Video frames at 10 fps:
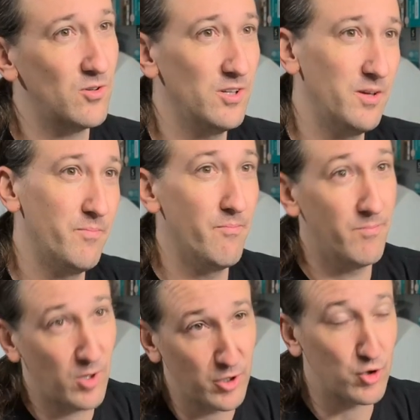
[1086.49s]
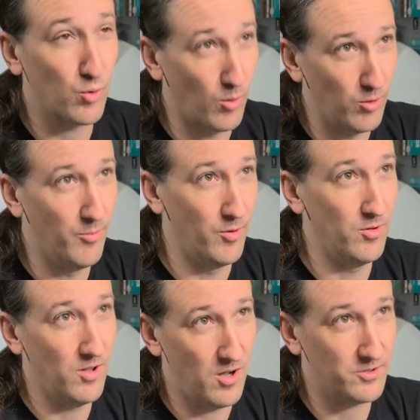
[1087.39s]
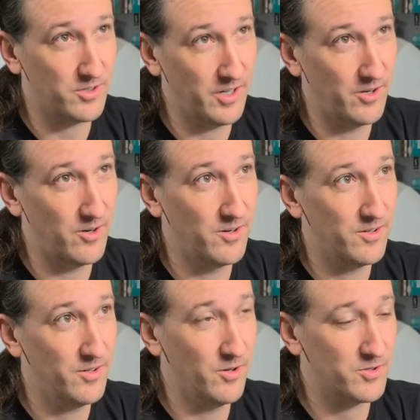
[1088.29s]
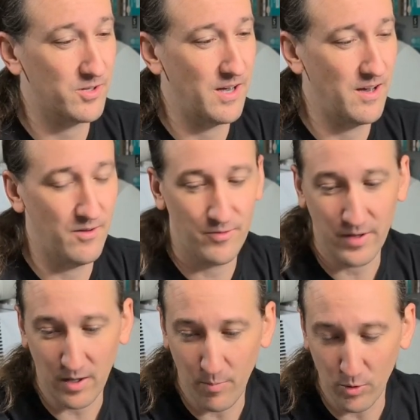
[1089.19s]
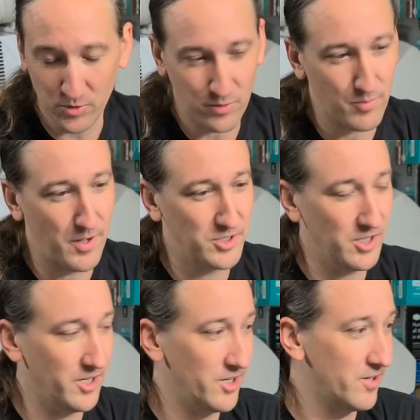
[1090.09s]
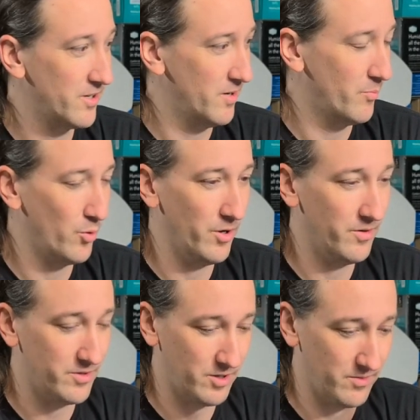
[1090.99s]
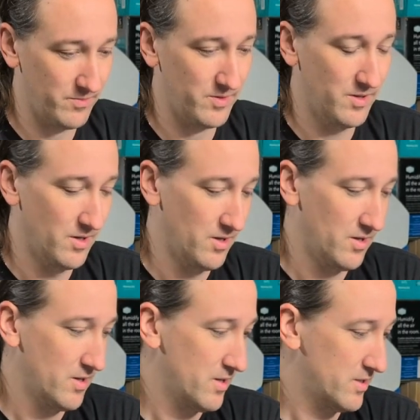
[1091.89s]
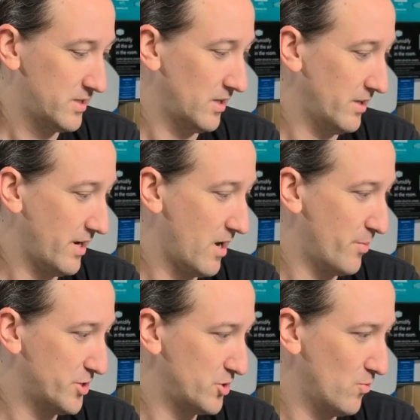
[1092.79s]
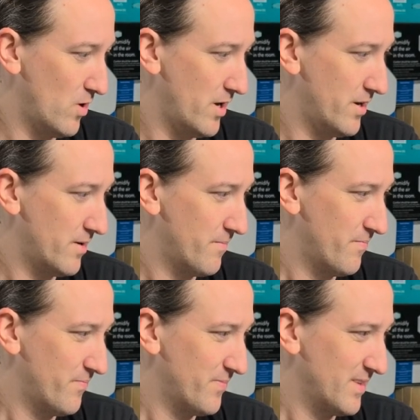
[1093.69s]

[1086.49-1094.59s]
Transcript: externally controllable alternator, you also have like a pulse width modulated input to tell it how much you want.